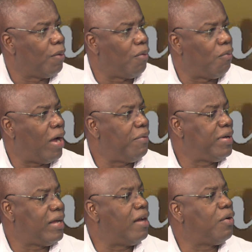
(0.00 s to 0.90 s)
Why we
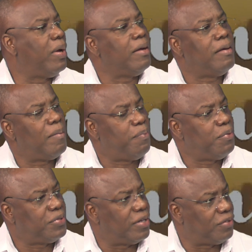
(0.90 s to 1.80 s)
can't quicken that
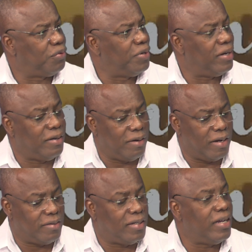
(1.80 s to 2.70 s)
process? So let
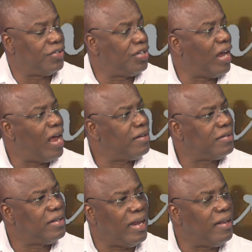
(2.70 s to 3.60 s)
THA handle
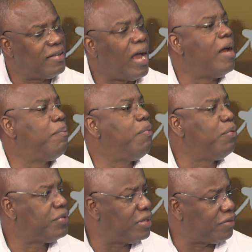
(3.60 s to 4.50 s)
the entire
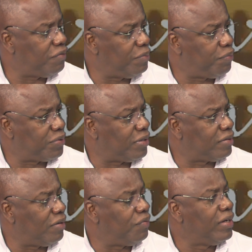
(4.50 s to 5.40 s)
process of the
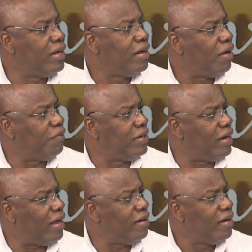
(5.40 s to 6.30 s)
processing of the
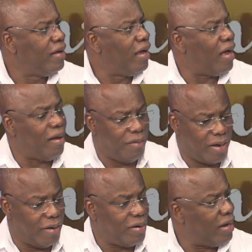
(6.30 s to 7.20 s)
land, and
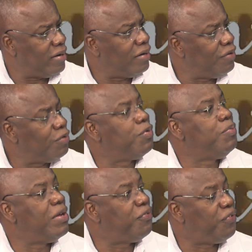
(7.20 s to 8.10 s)
then it will
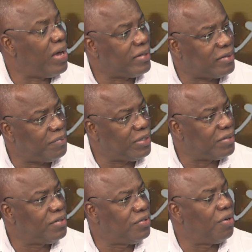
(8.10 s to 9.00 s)
be faster
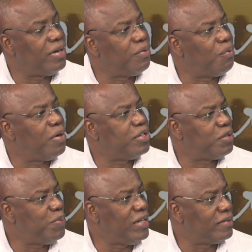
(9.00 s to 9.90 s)
because it's done in one
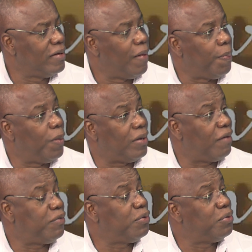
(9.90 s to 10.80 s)
space. Not
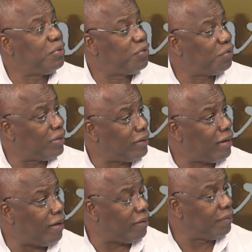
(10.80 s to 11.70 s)
have to go to
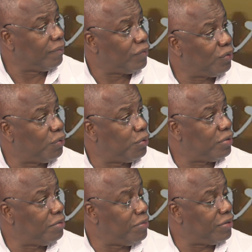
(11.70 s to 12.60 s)
Trinidad to go to
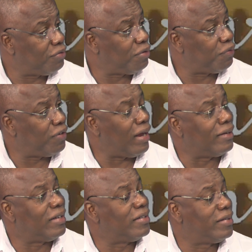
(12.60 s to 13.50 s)
the Ministry of
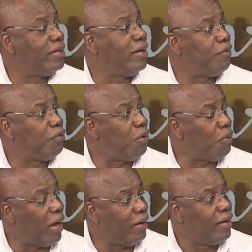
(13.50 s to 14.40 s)
Finance and sit there for a
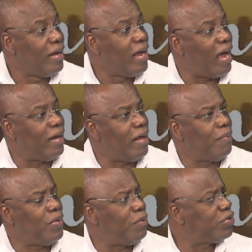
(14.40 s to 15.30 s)
while.
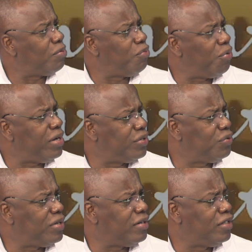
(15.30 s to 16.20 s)
And there were some more
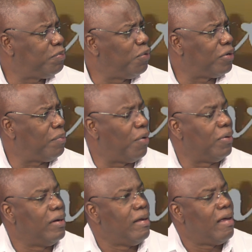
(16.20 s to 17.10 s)
issues that he spoke
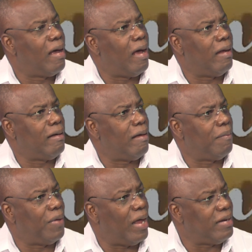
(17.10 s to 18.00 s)
about,
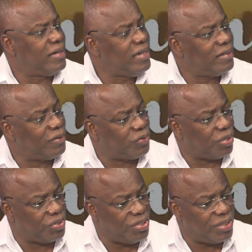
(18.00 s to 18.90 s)
and these are
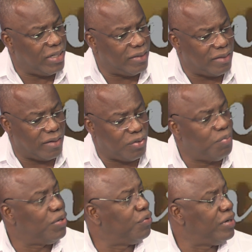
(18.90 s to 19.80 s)
touching things that
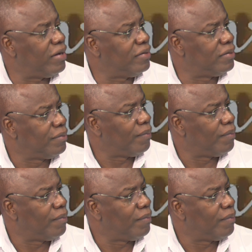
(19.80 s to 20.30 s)
Tobagonians